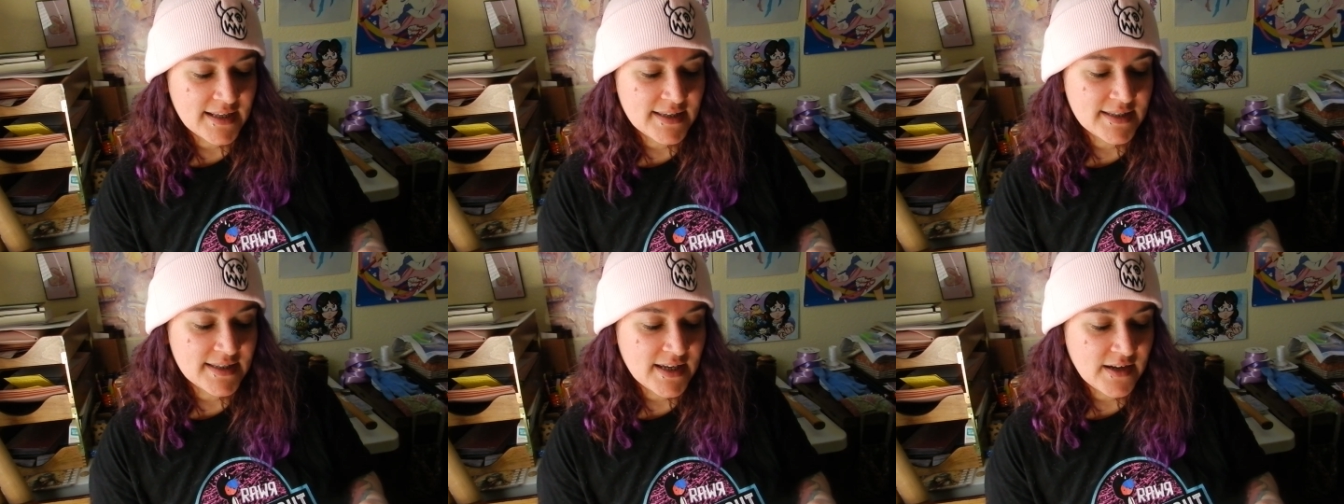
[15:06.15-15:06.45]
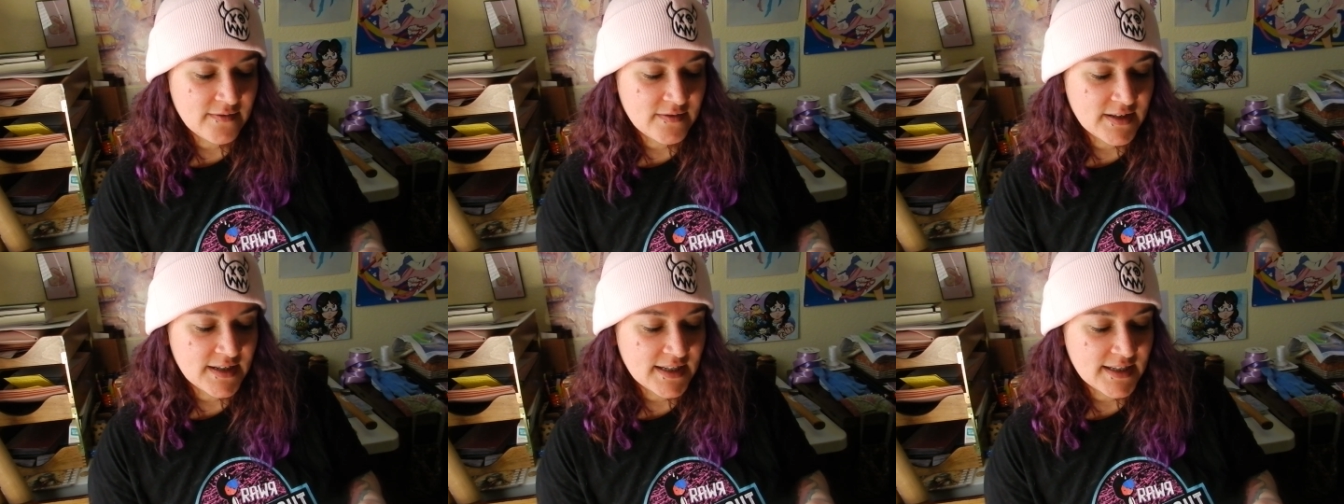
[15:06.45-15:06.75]
and
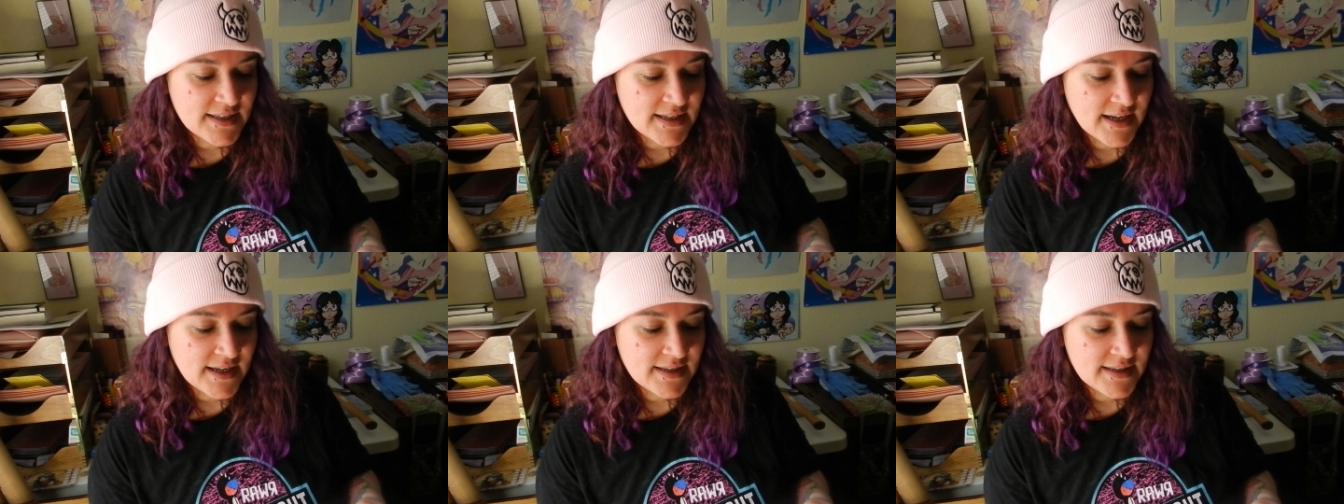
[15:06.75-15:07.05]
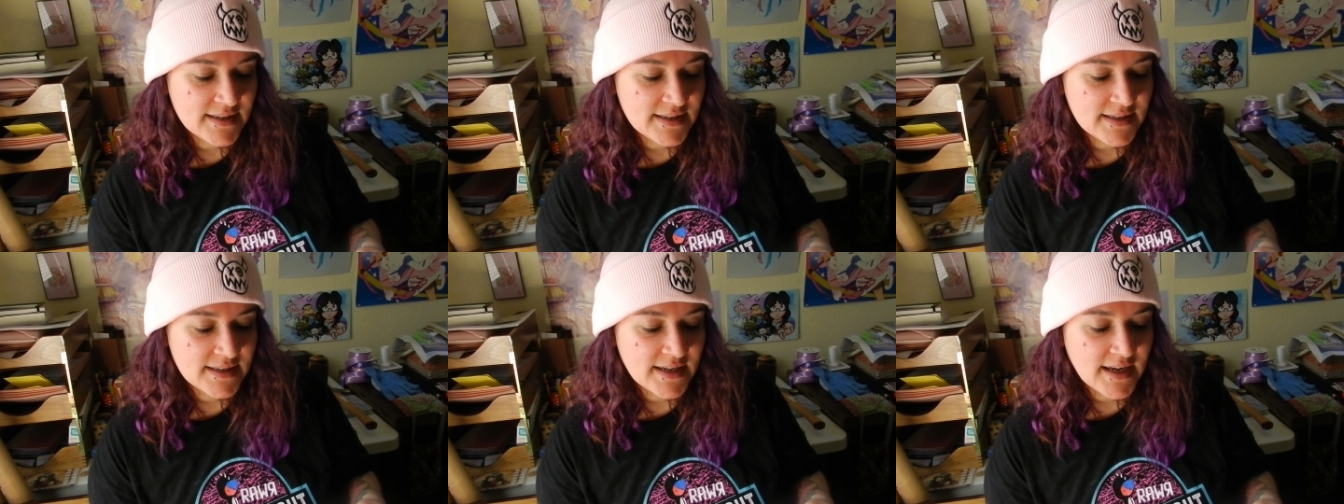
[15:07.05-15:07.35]
70
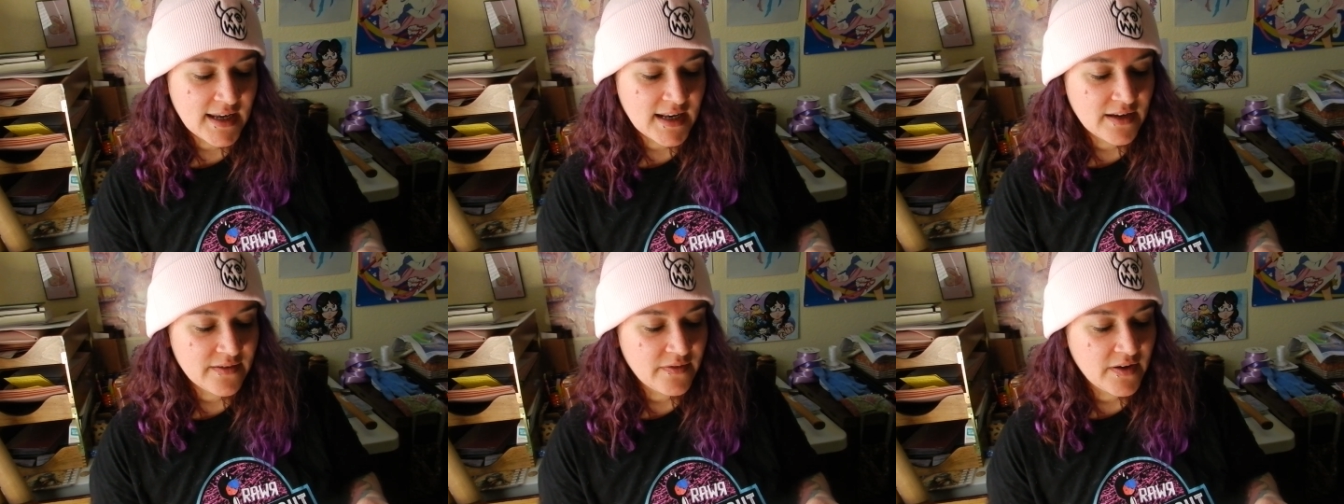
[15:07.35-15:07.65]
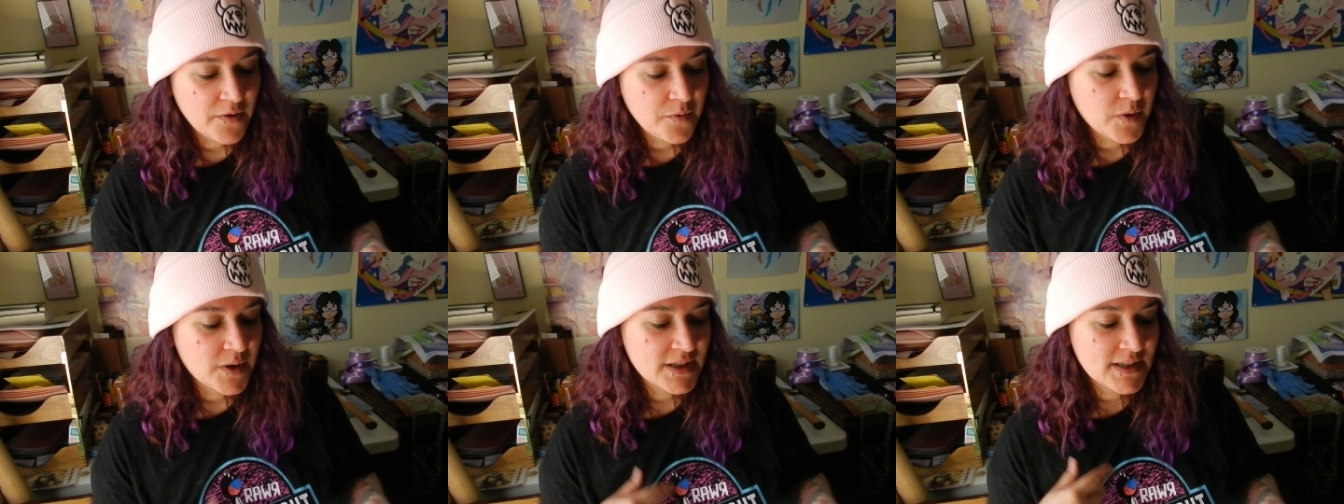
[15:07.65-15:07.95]
cents and if
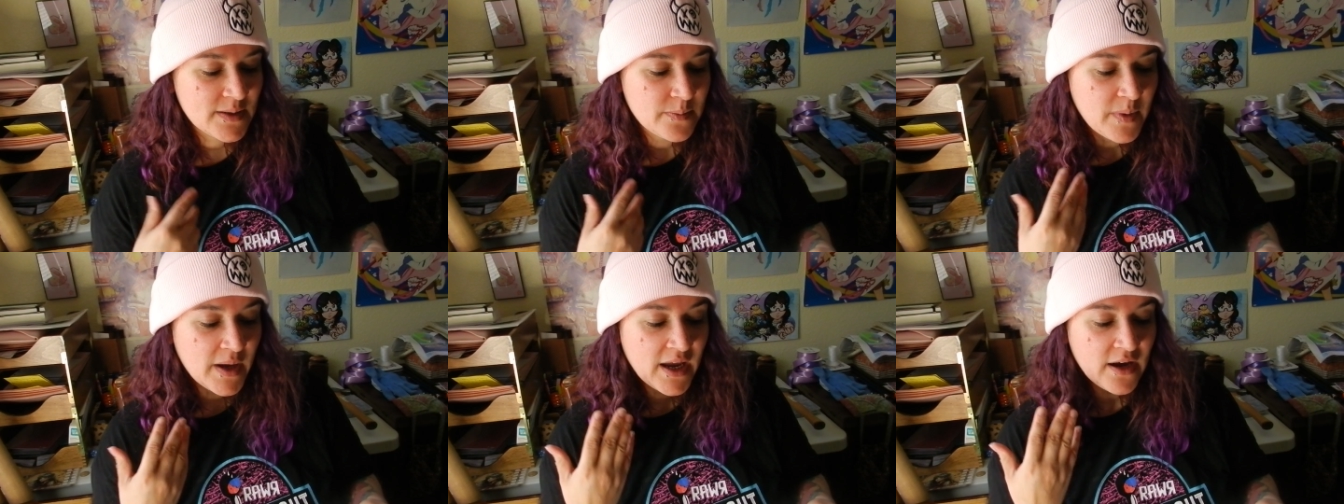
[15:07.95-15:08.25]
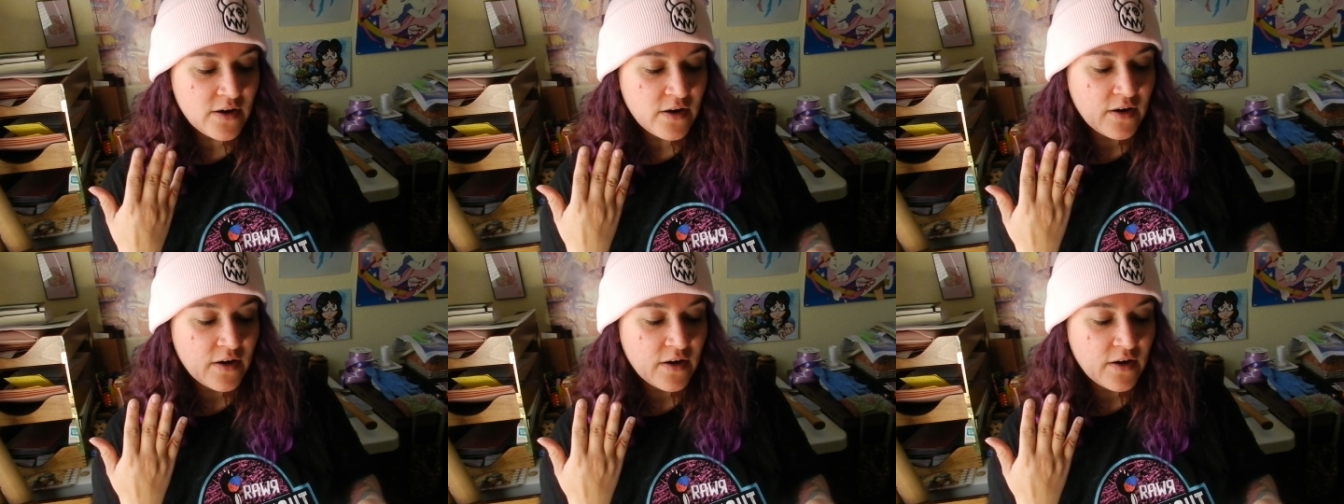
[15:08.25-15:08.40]
I was to pay